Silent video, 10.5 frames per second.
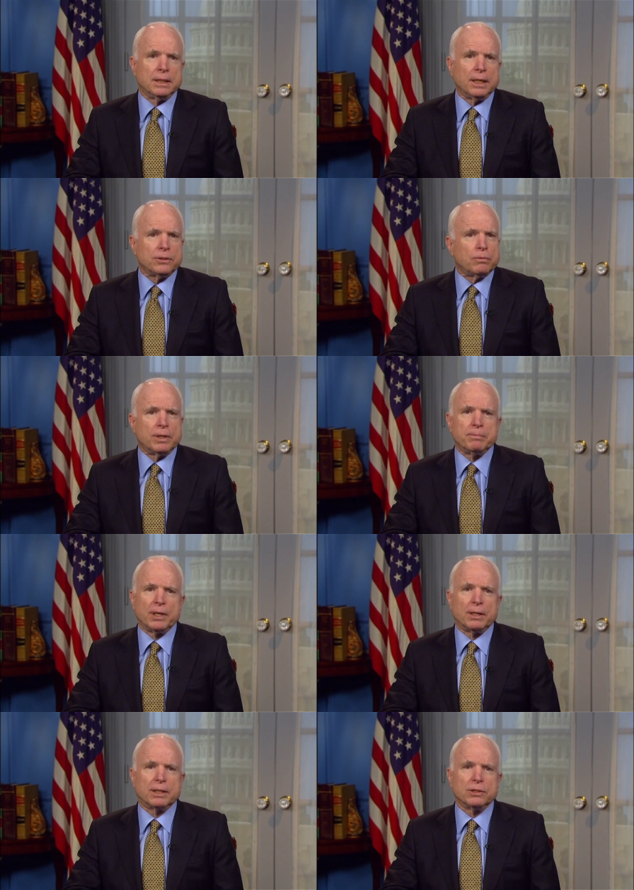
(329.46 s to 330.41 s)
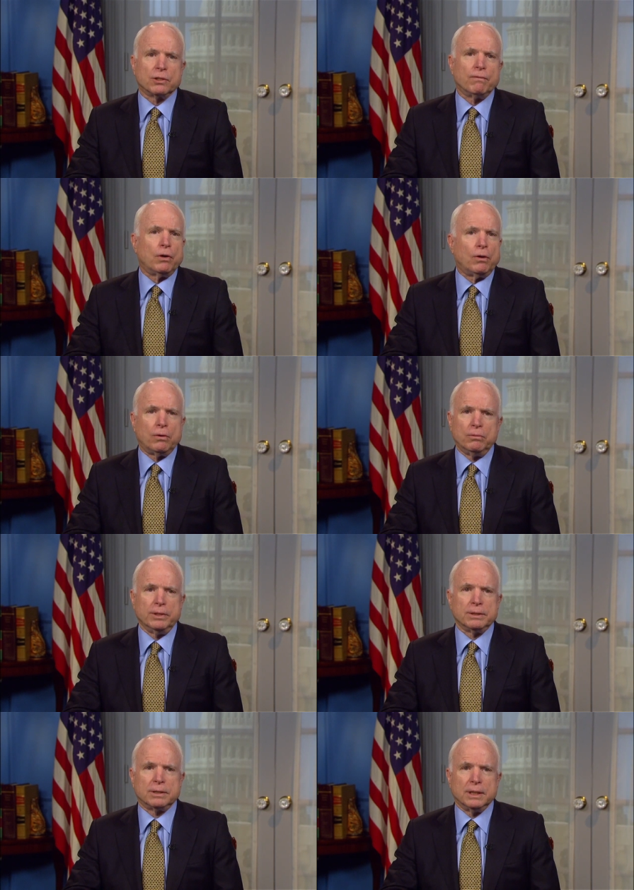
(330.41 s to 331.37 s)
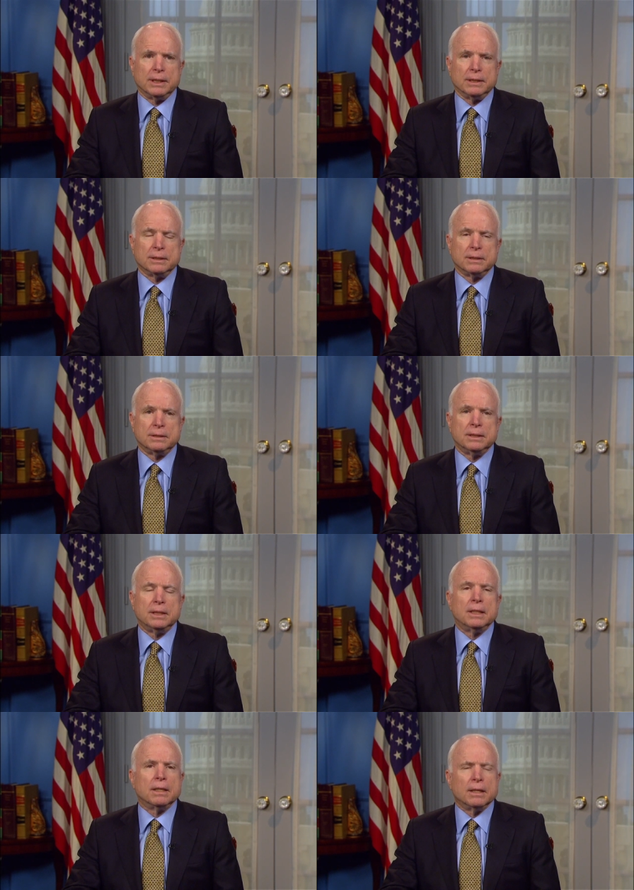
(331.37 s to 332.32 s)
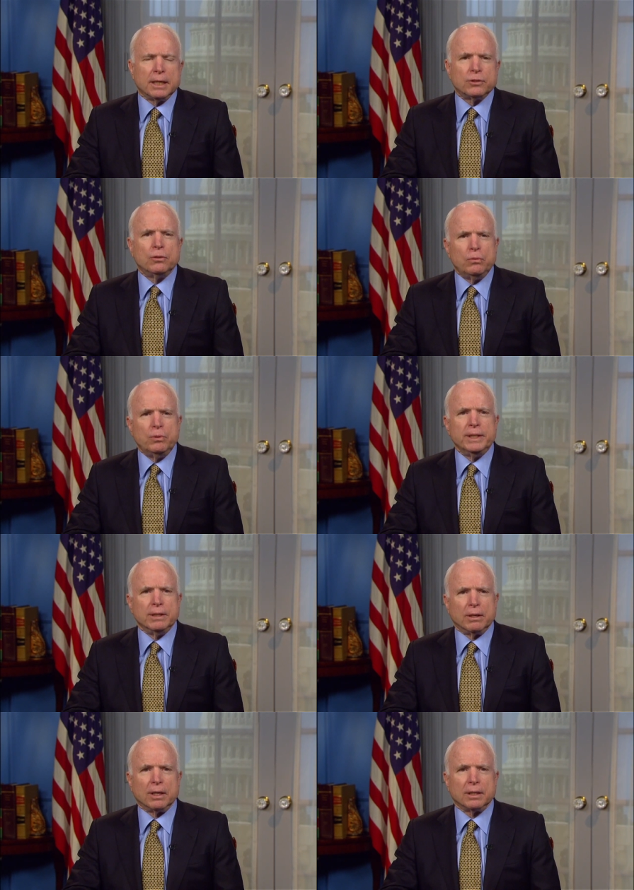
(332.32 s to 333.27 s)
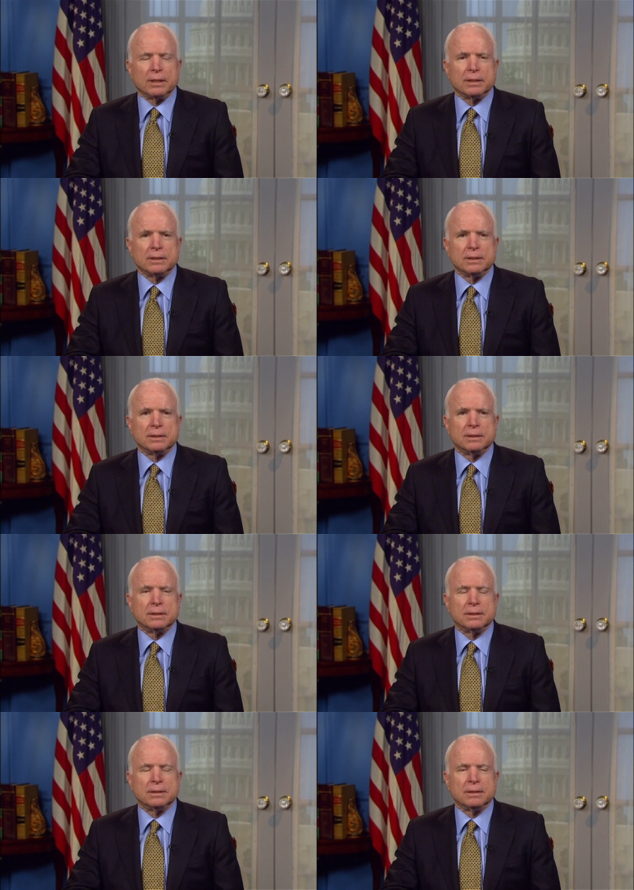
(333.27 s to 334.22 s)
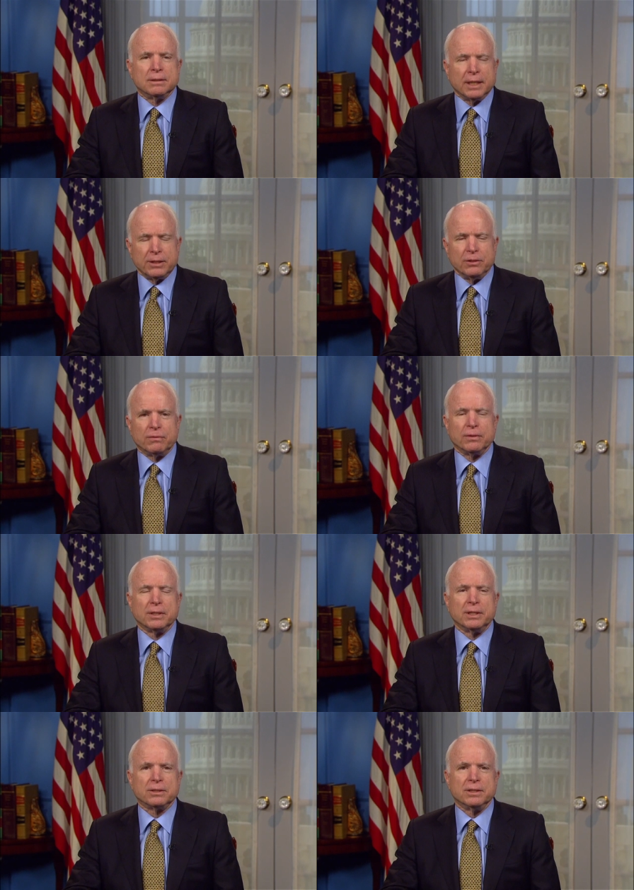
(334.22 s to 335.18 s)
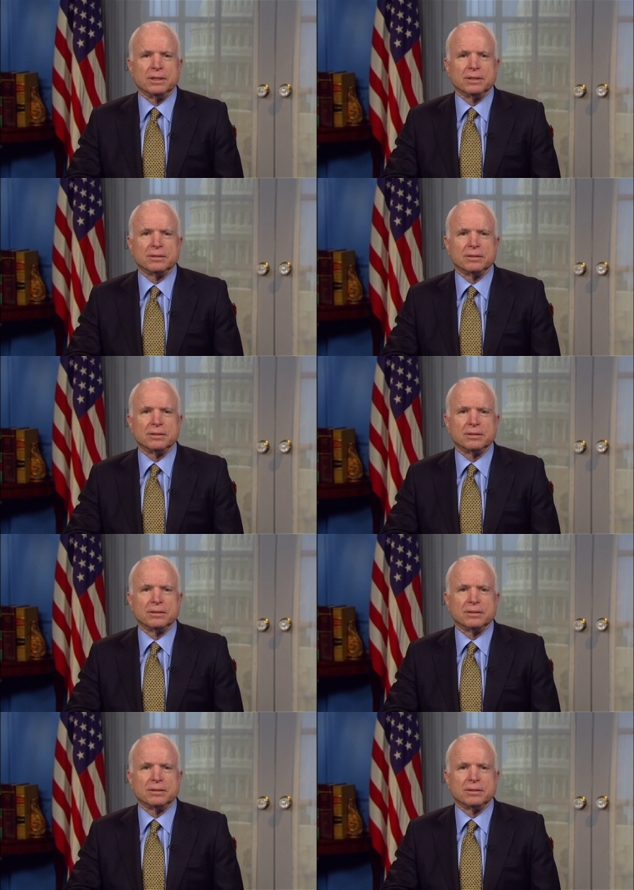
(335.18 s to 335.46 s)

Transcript: That's what Americans have always done. That's who we are. Thank you for listening.